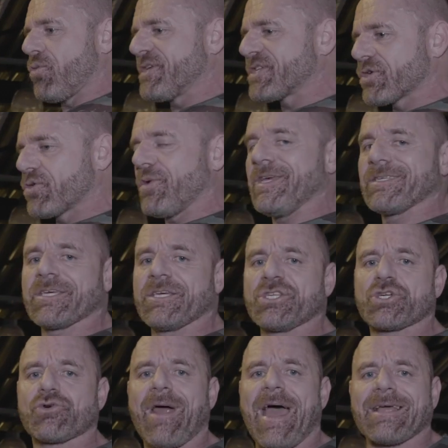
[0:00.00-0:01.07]
we squeeze,
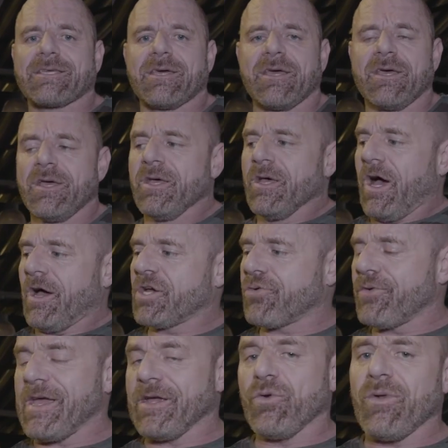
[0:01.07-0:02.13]
contract, and
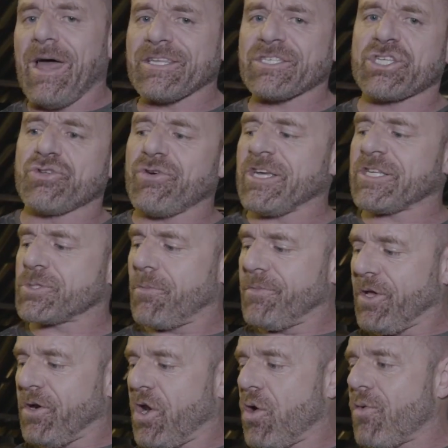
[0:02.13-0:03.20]
creating all that stress from
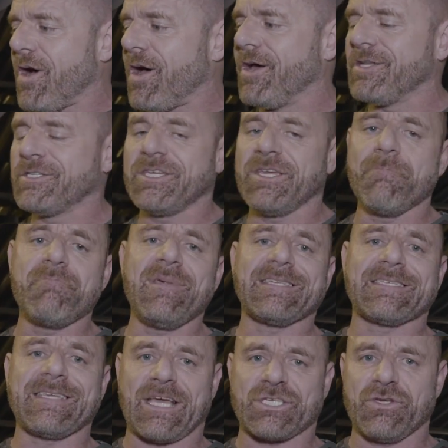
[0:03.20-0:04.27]
your lower to your
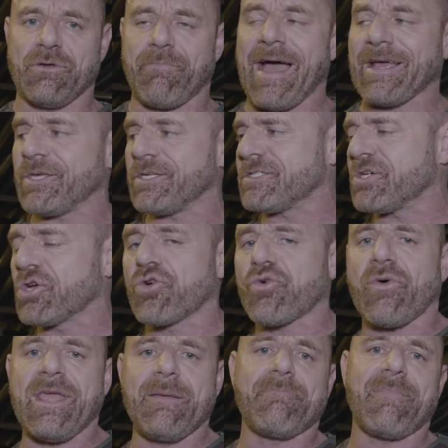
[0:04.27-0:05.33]
midsection of your back. This is a
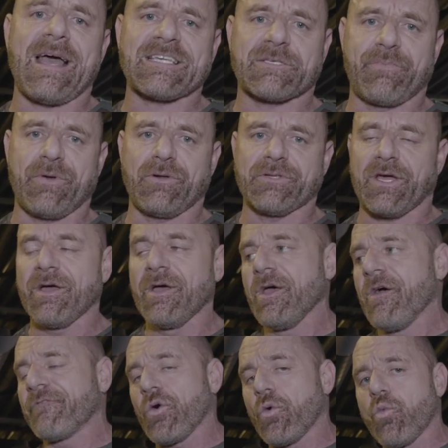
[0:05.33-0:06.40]
great mass builder
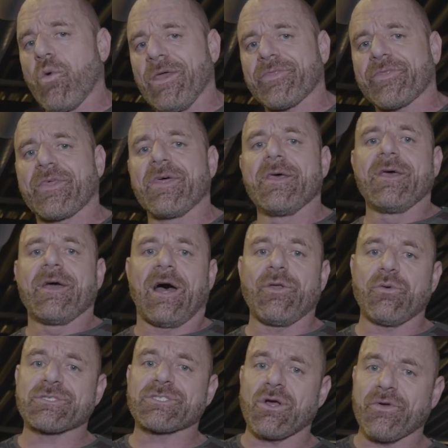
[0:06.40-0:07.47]
for width and
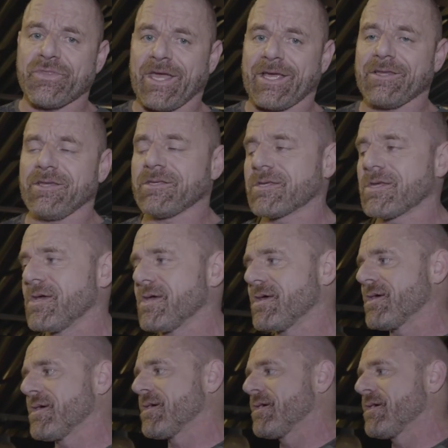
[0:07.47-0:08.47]
also thickness.